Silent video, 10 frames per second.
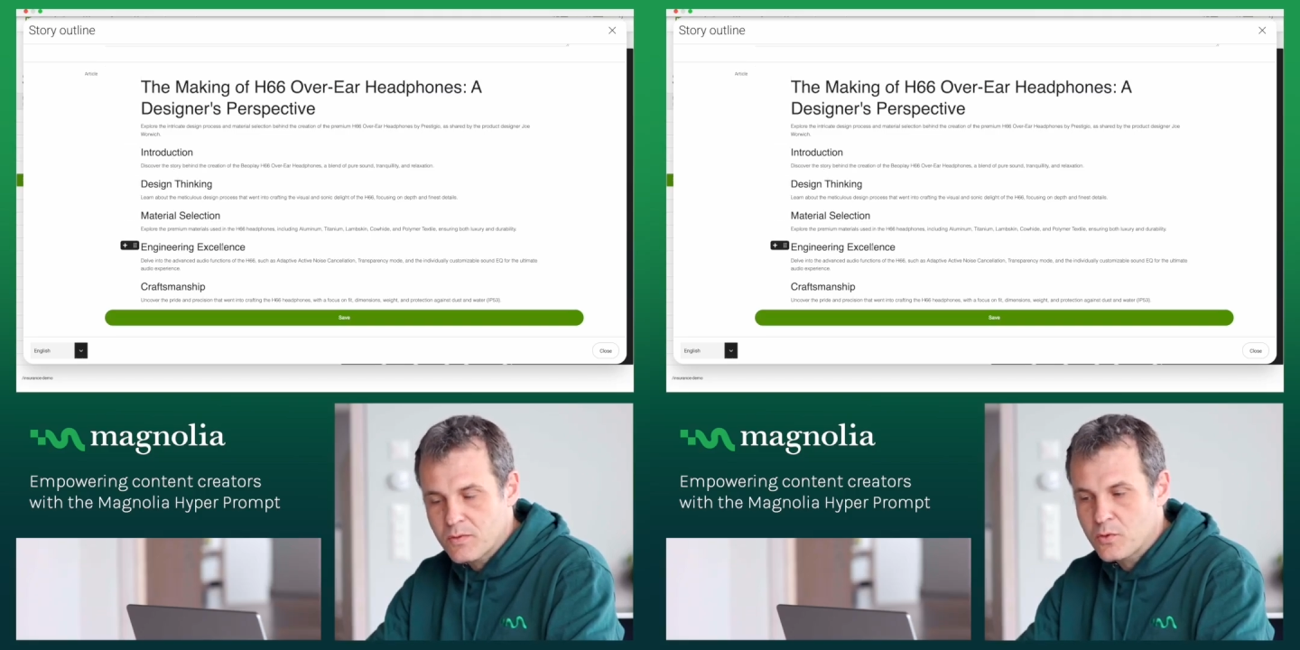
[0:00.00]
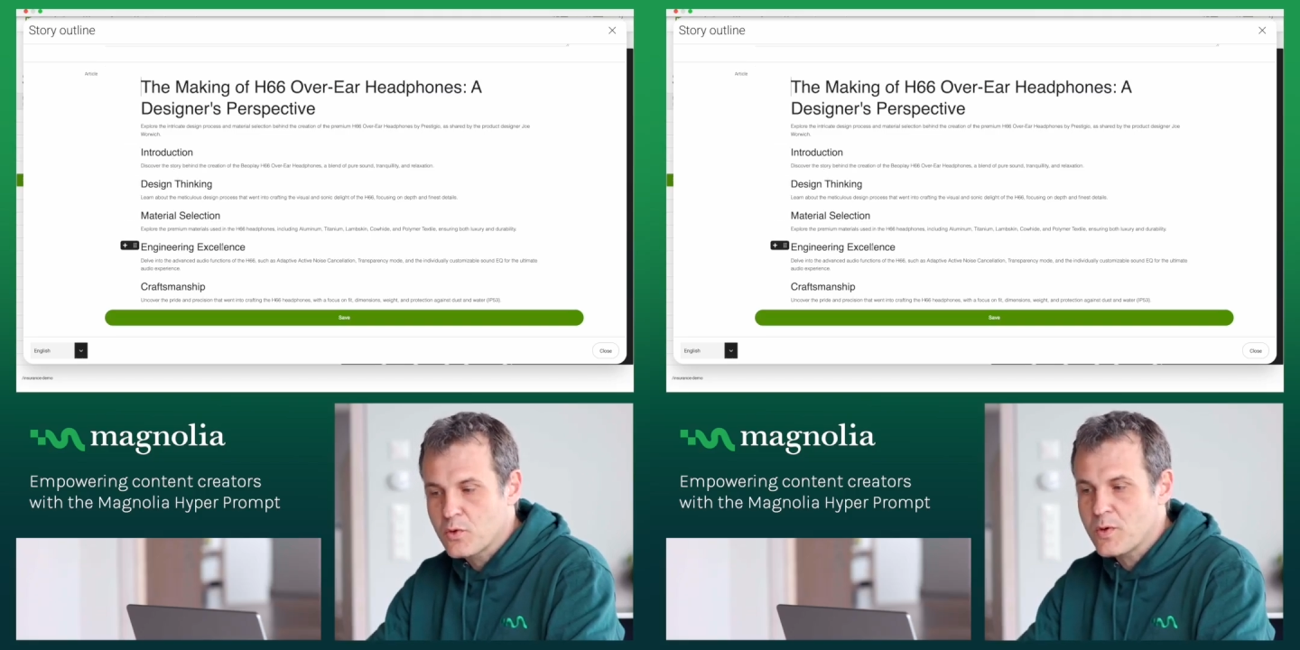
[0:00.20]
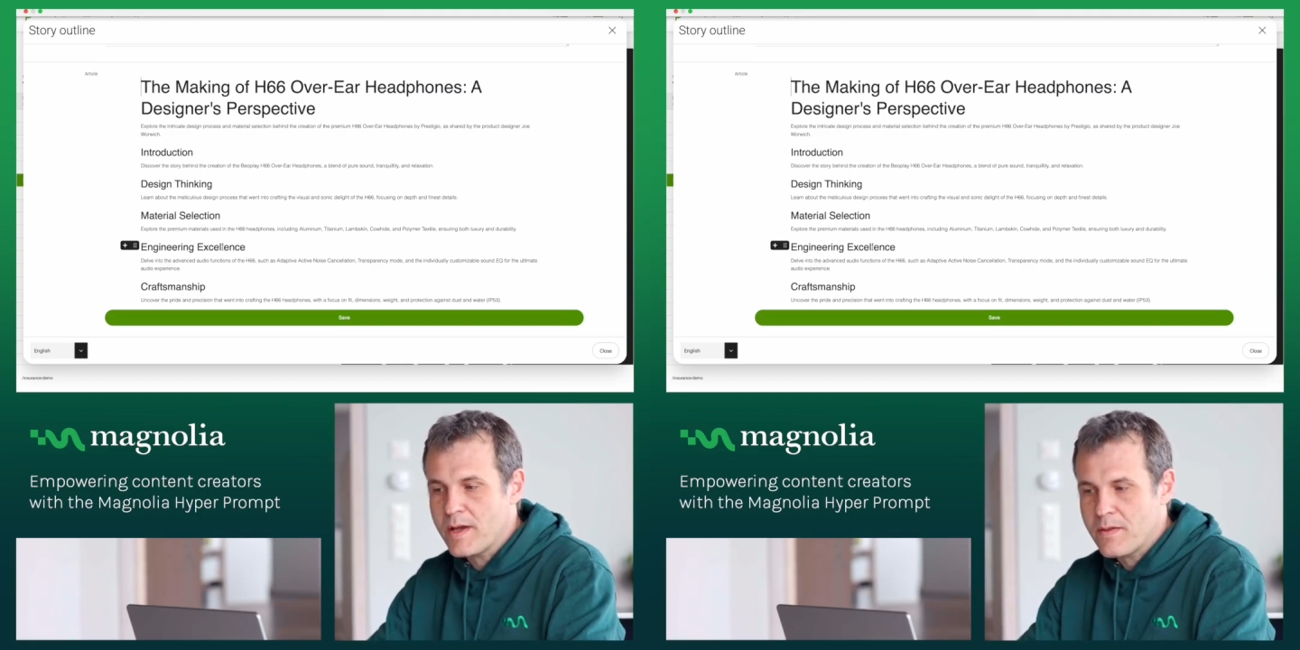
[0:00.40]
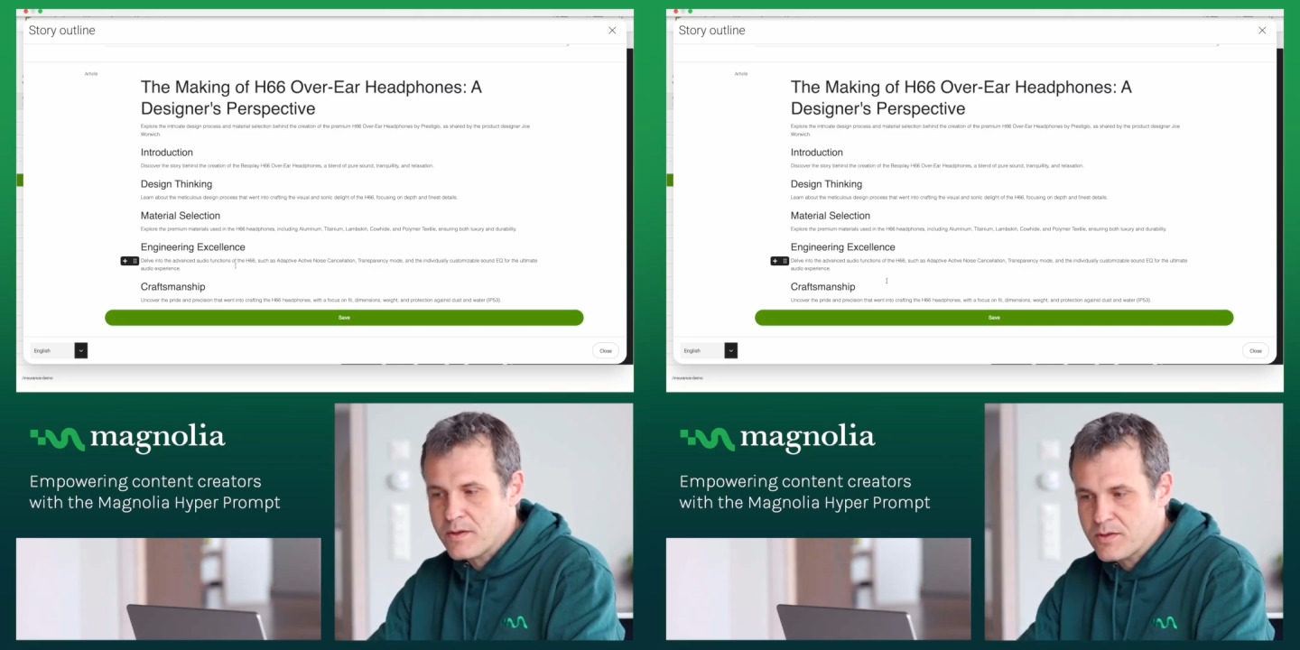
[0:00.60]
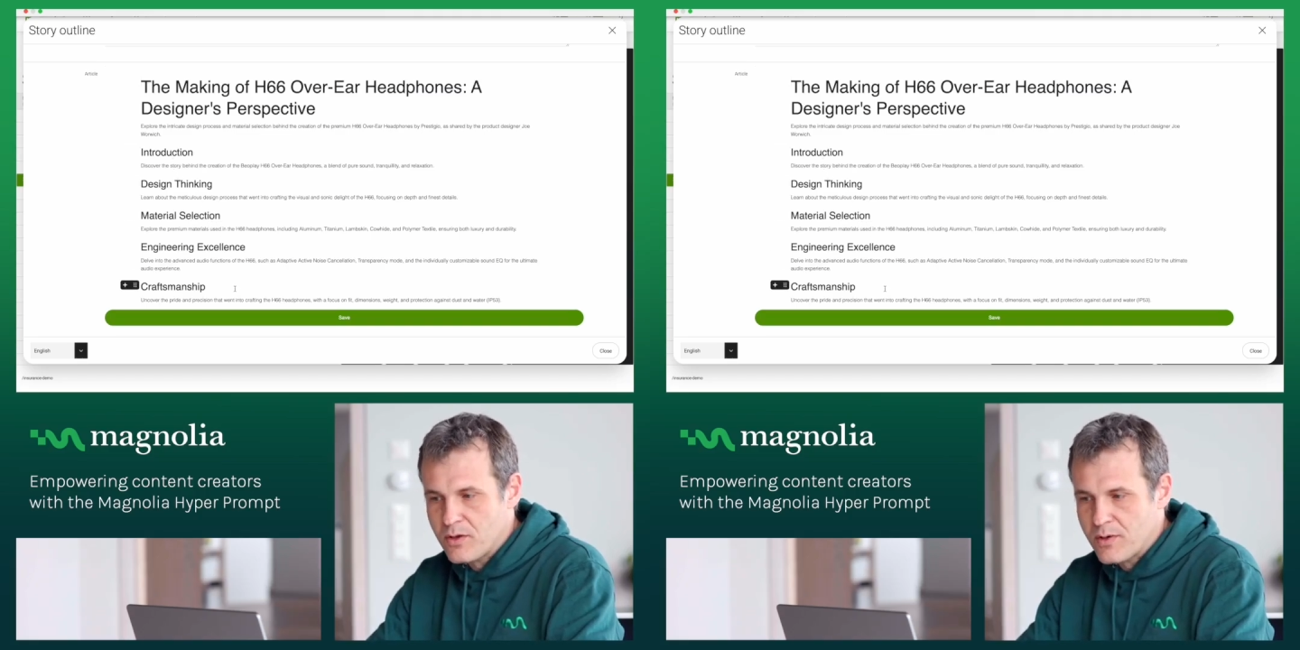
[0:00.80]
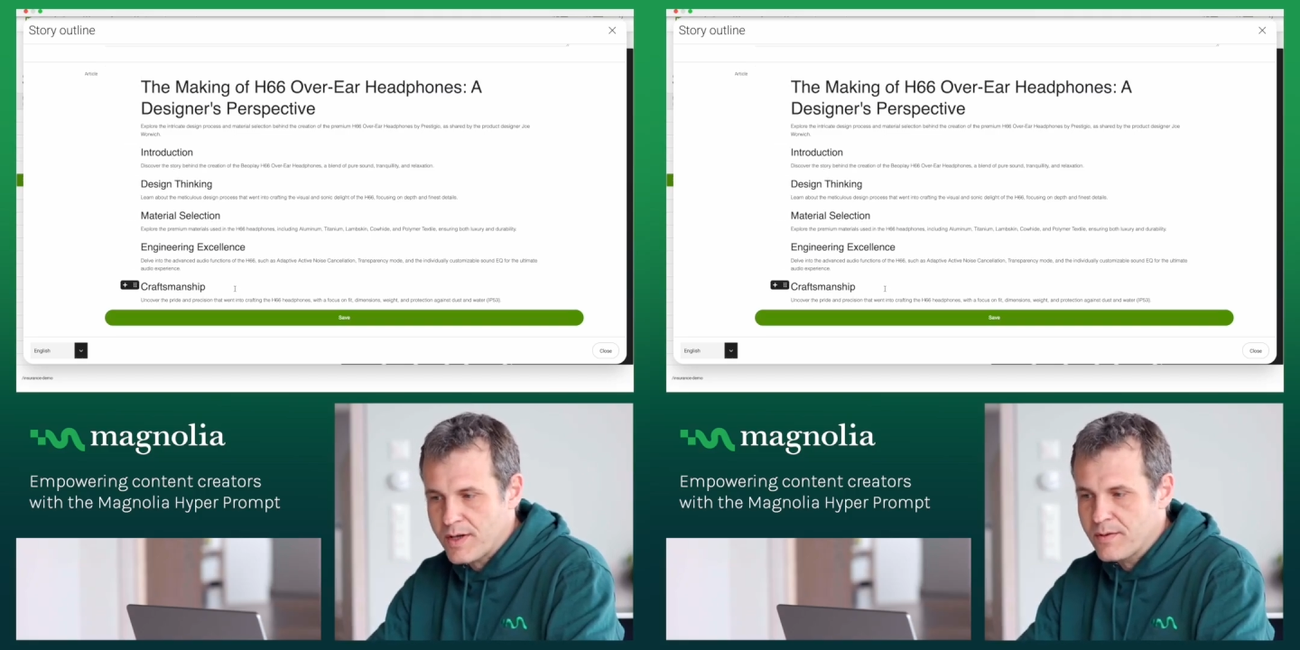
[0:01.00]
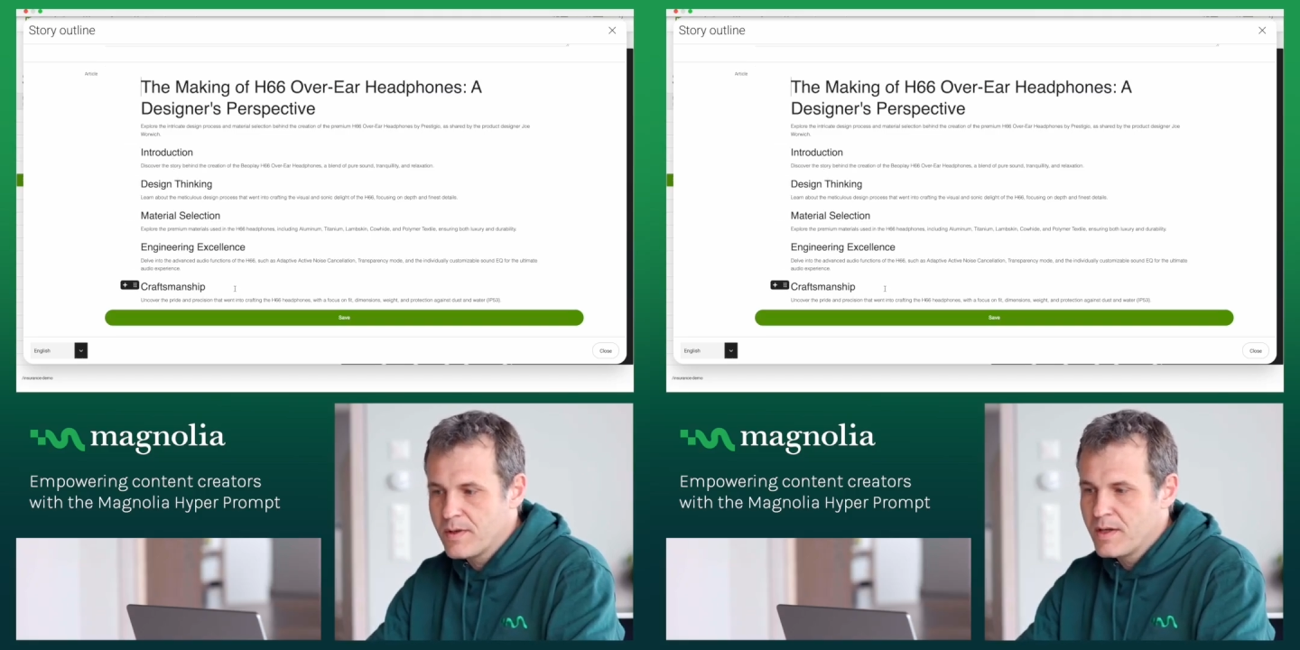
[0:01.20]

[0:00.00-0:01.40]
to create the story.